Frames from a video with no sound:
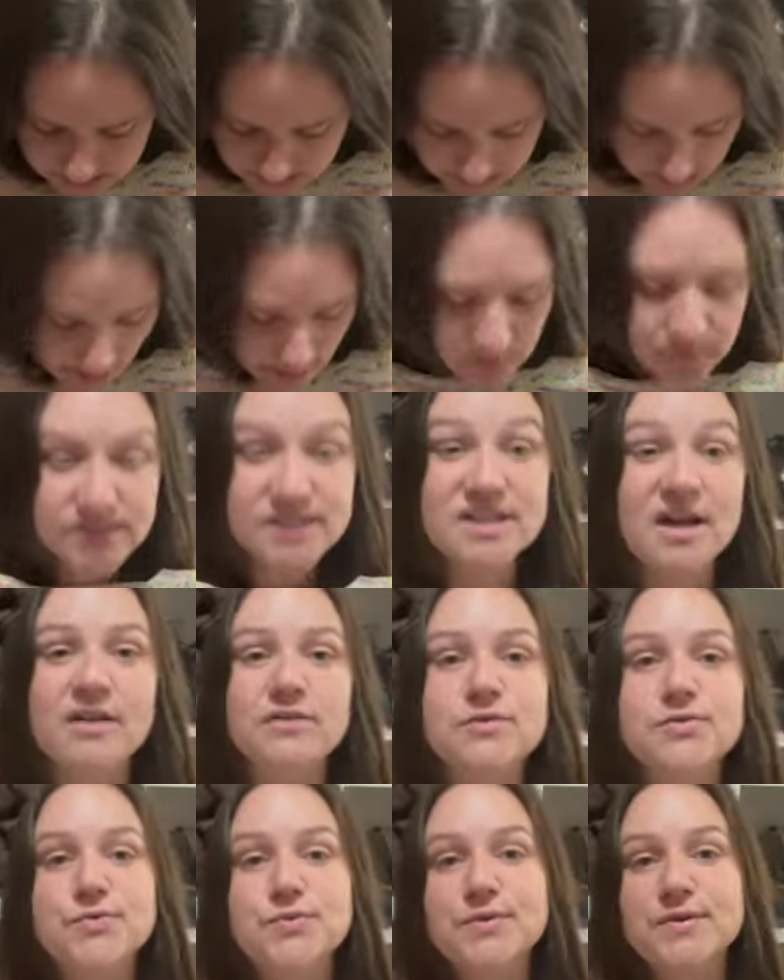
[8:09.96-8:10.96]
I always thought it
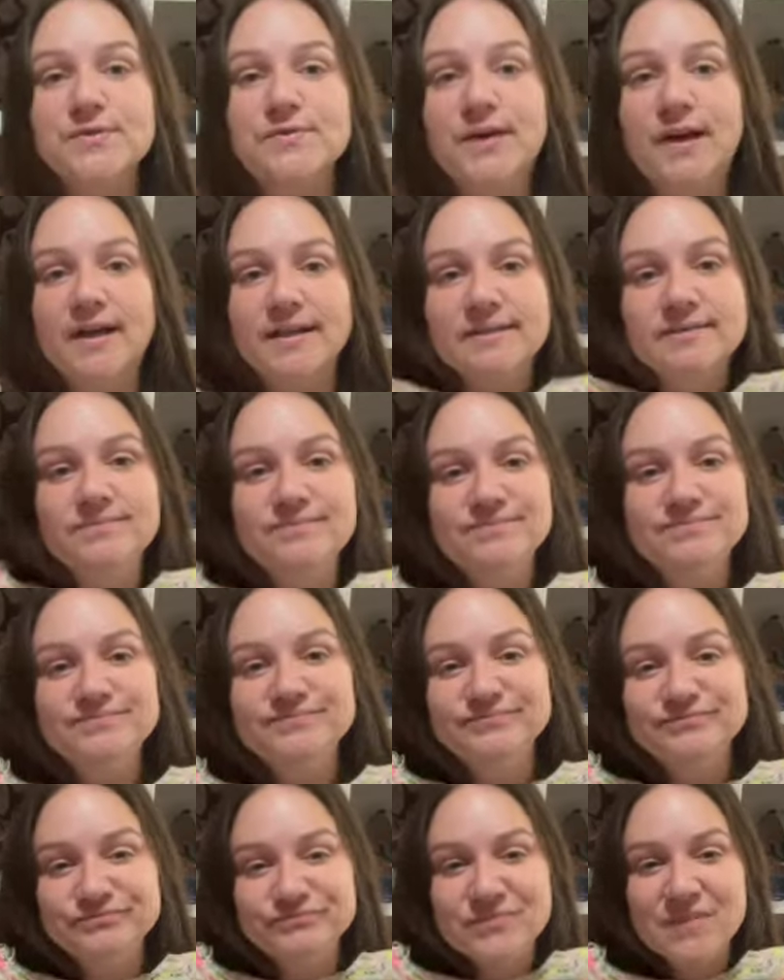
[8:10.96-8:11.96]
was really fun.
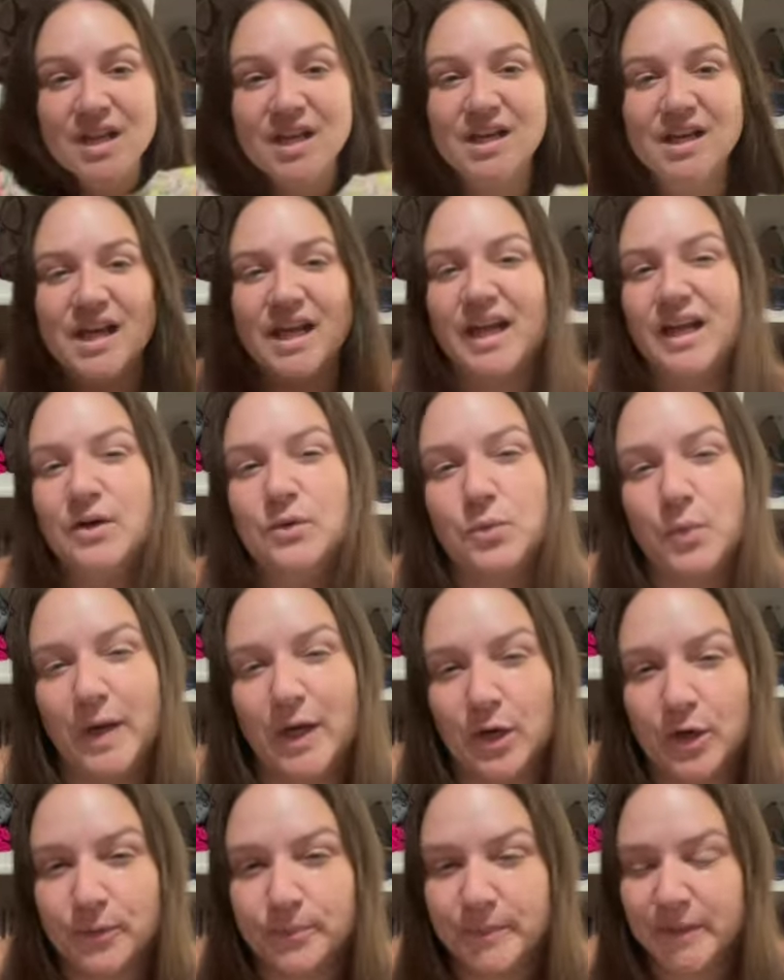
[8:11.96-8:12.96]
I don't wear
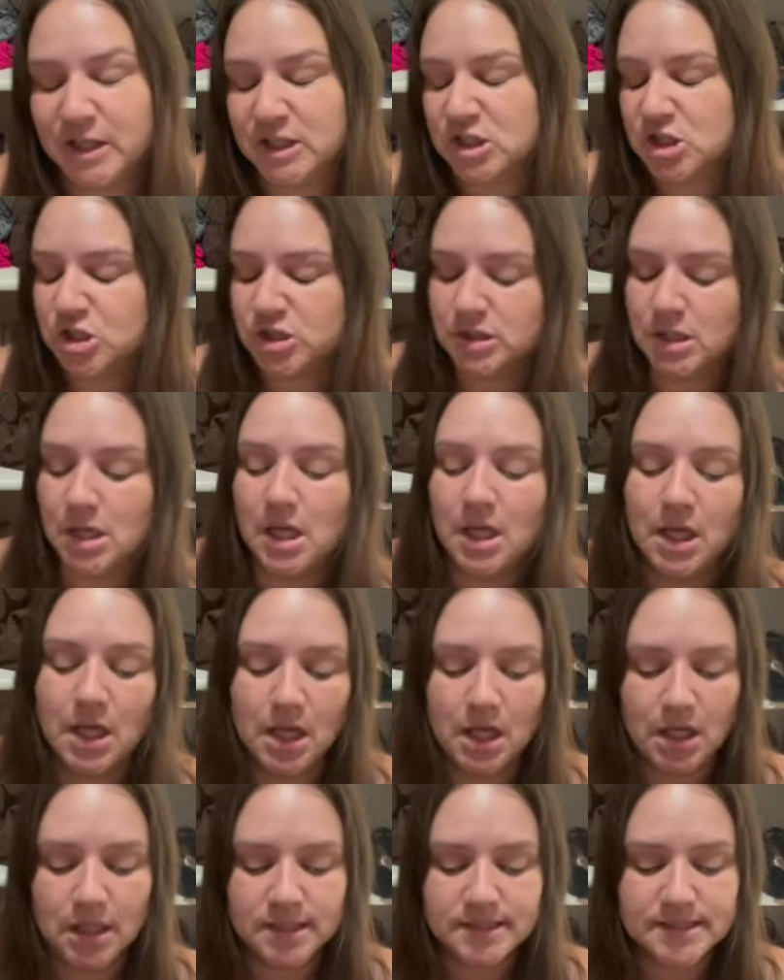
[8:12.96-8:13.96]
it much.
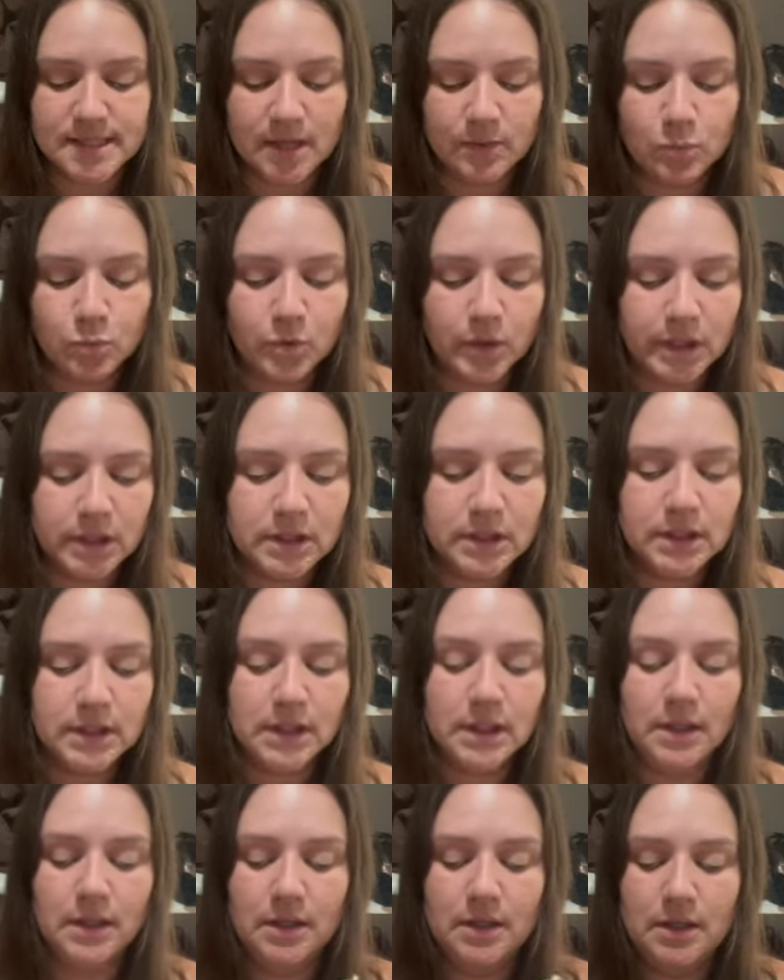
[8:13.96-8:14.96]
Because I really,
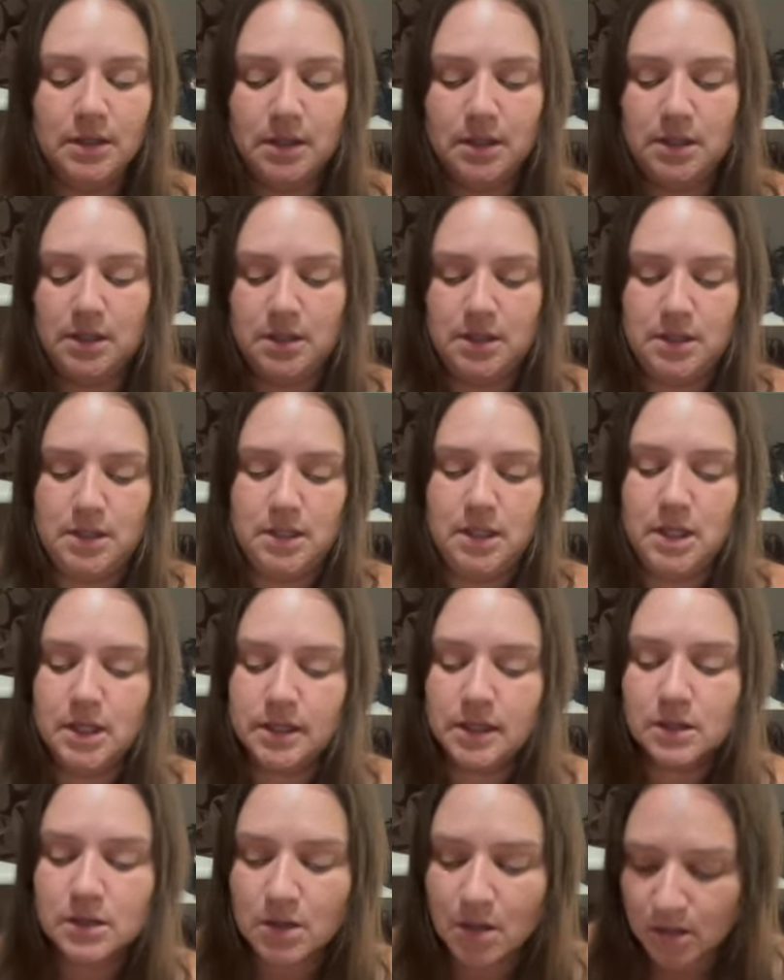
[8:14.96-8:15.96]
the
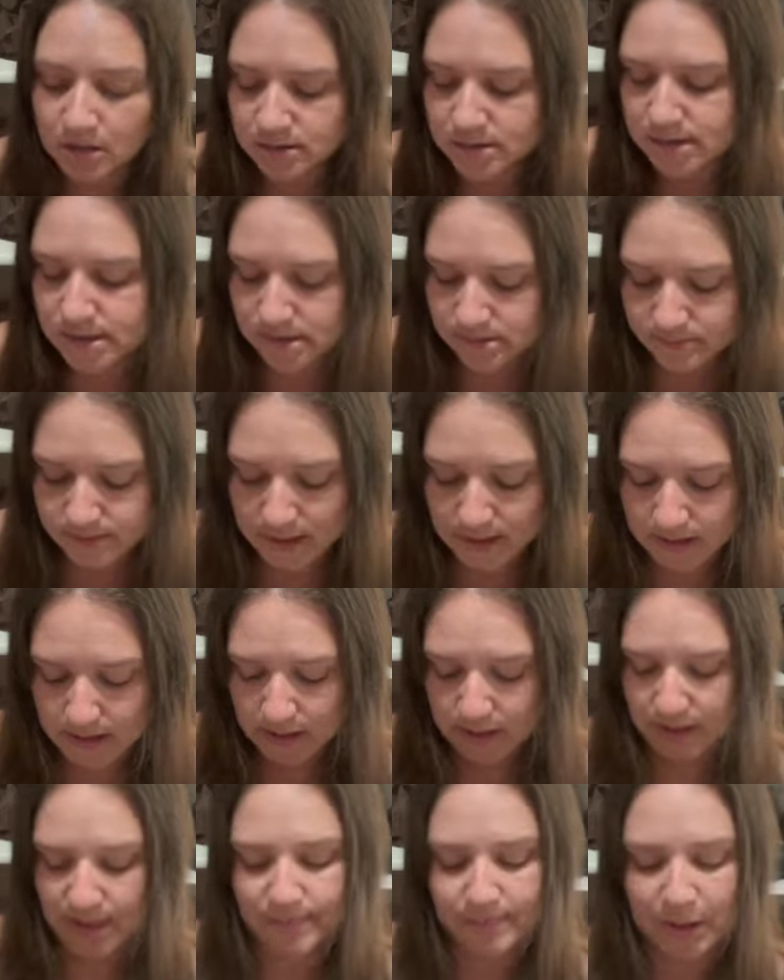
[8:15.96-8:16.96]
long sleeves I think
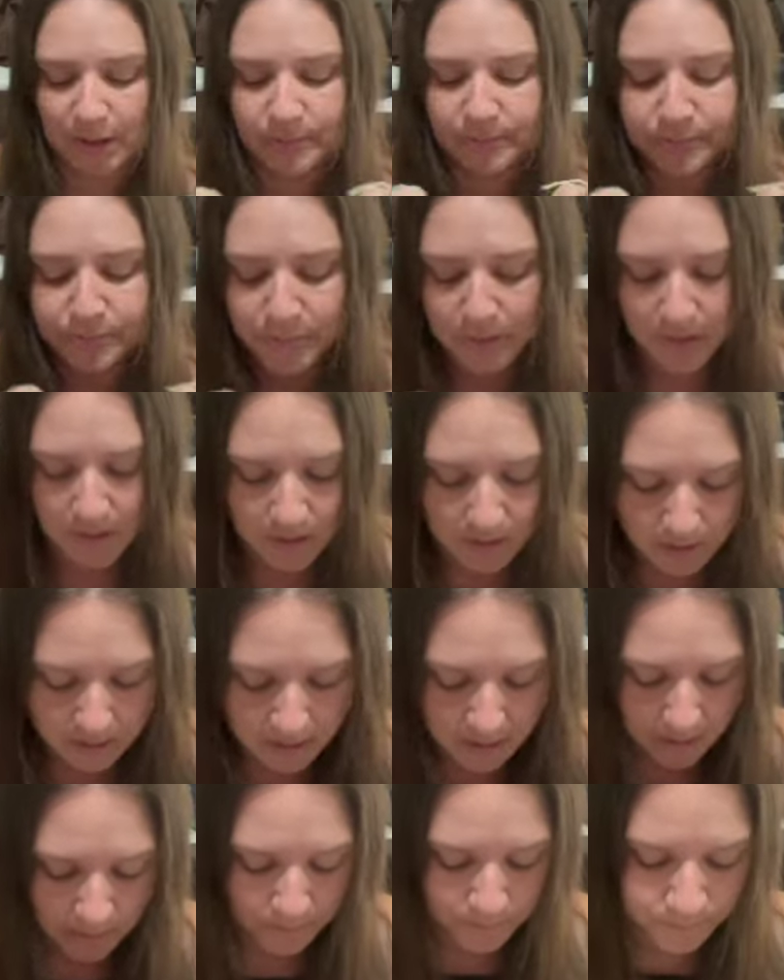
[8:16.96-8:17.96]
get me.
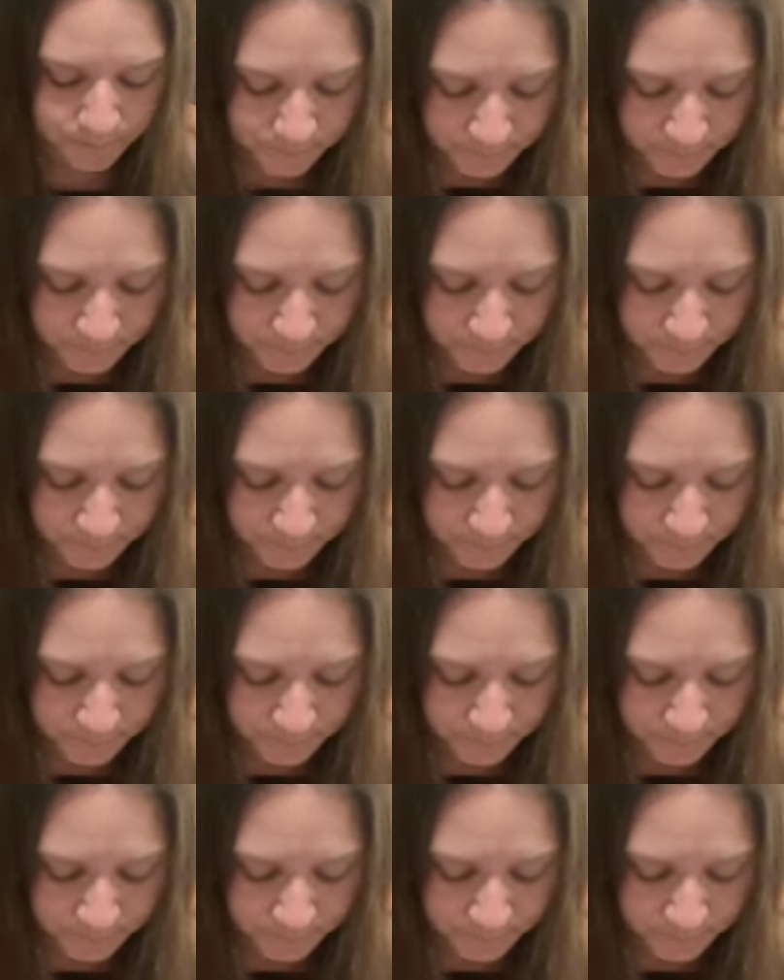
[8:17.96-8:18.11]
A